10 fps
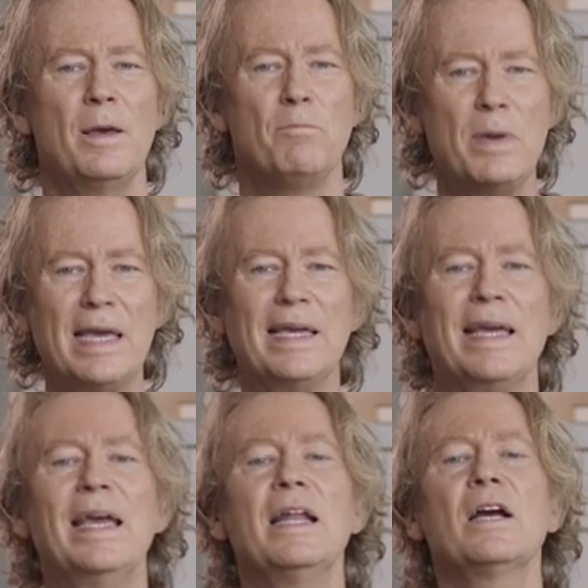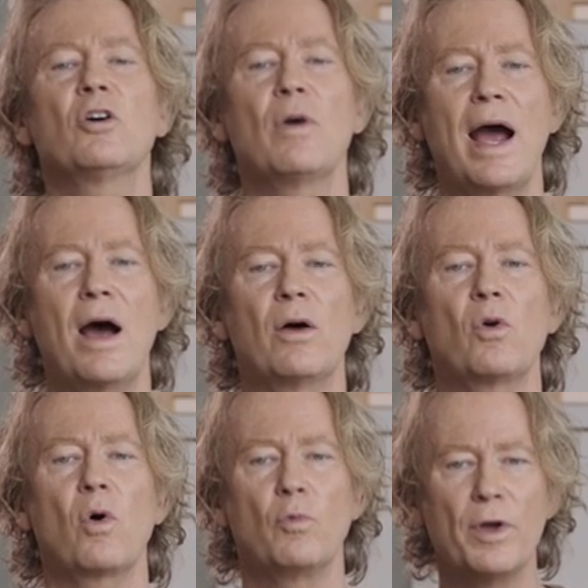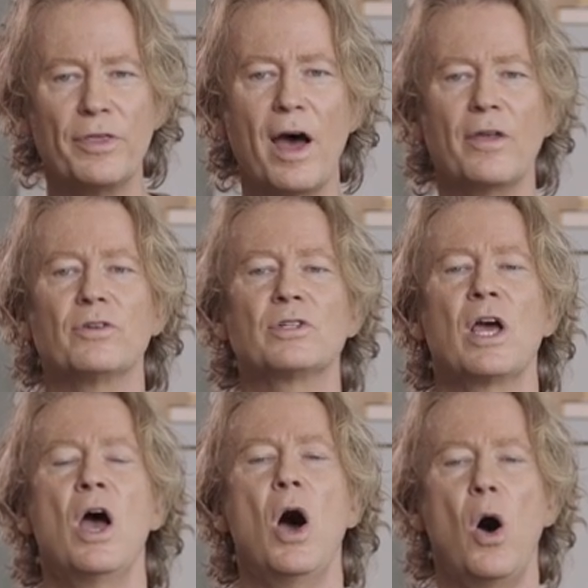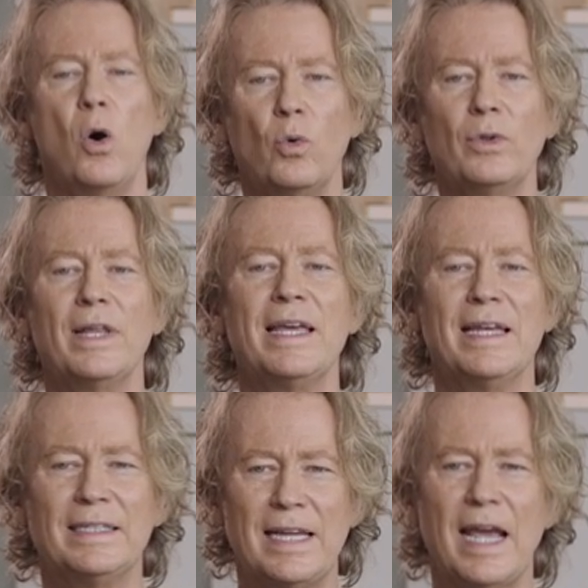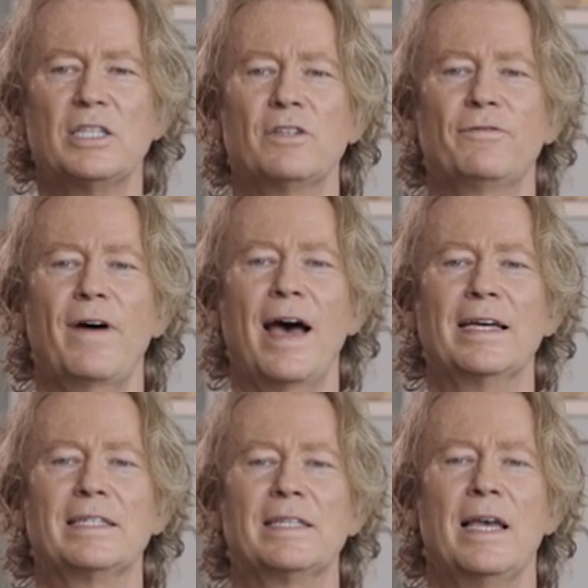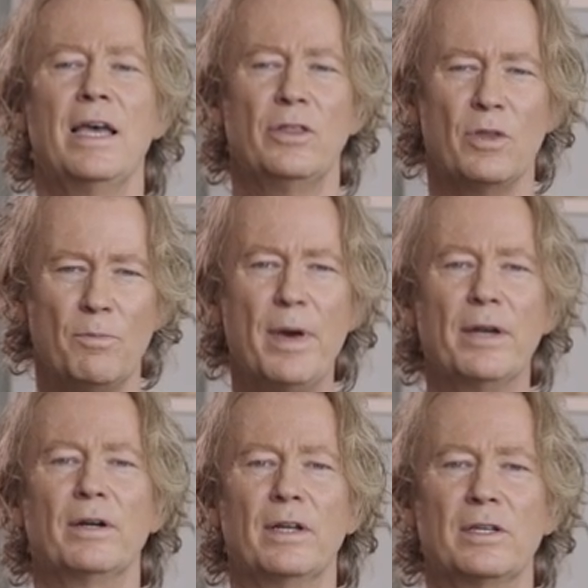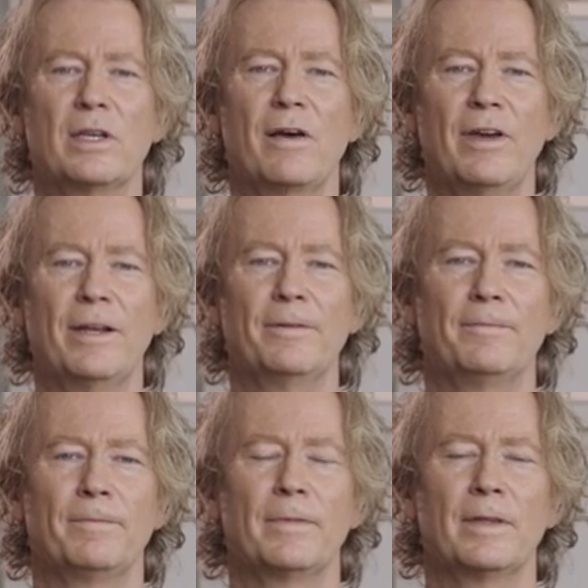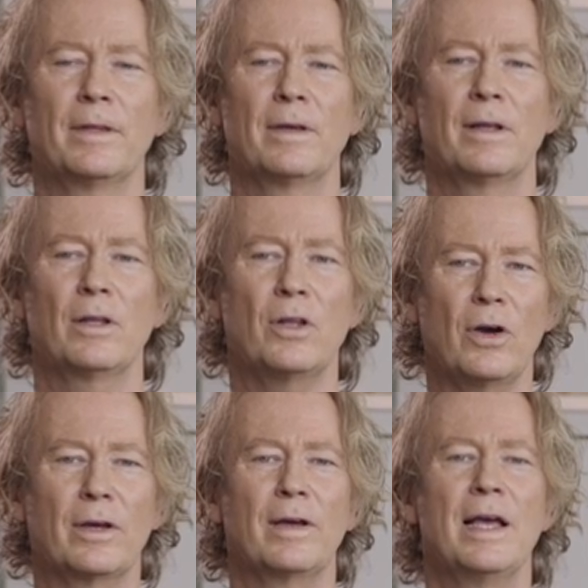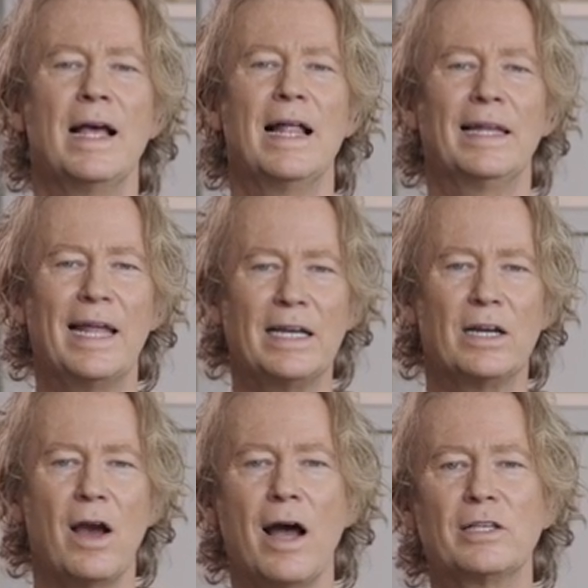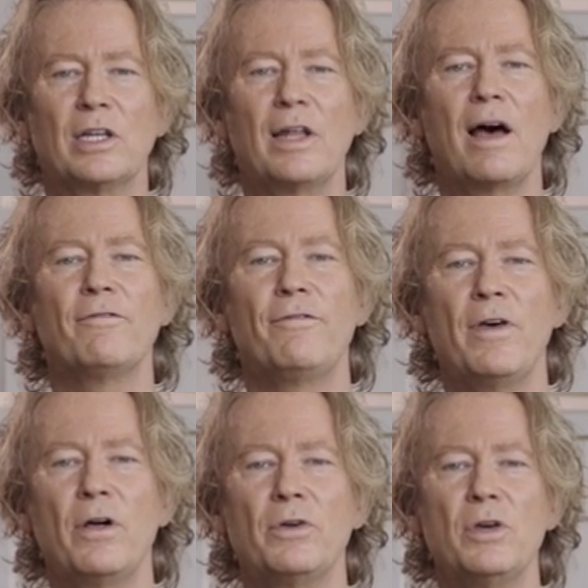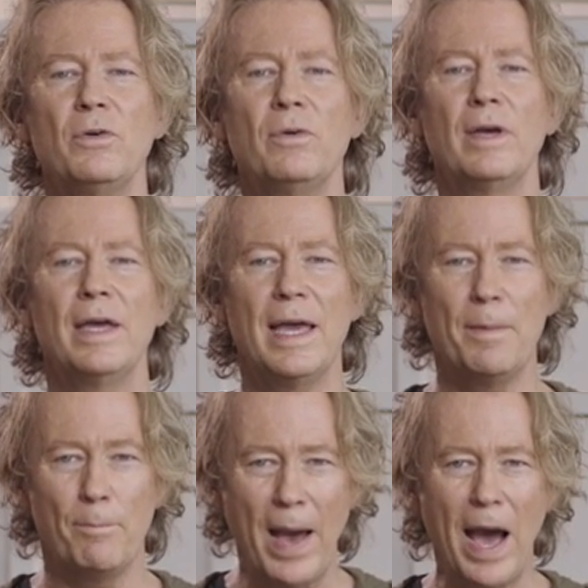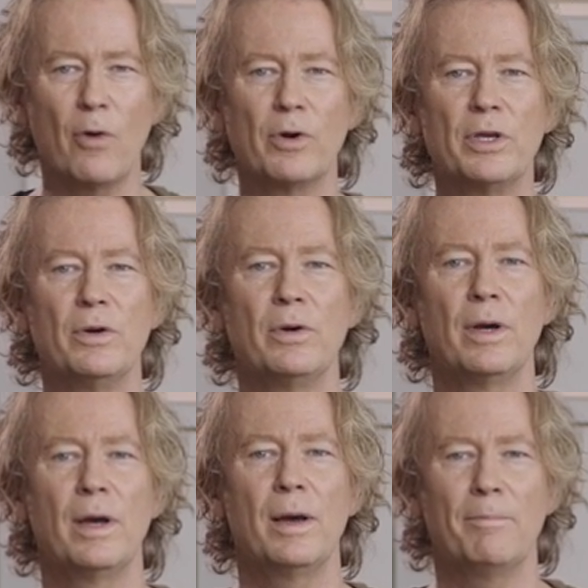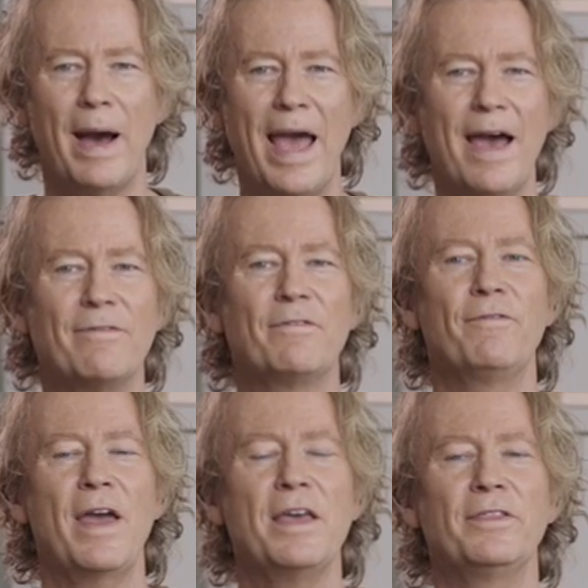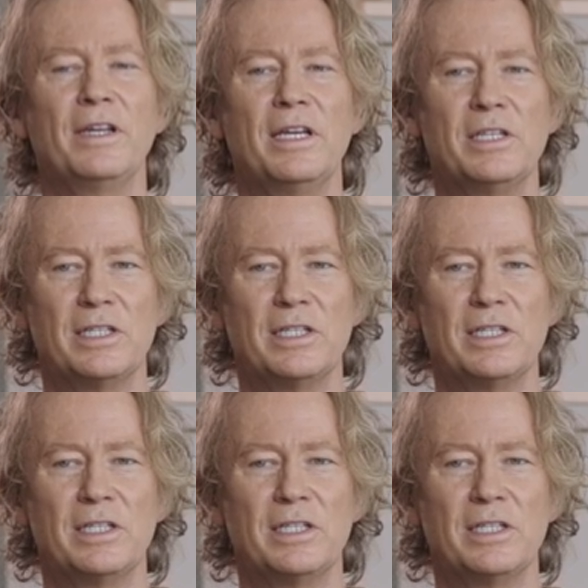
Being in a crowd or with others only intensifies the bitterness of it. Look, let God's love fill you, empower you by having faith in His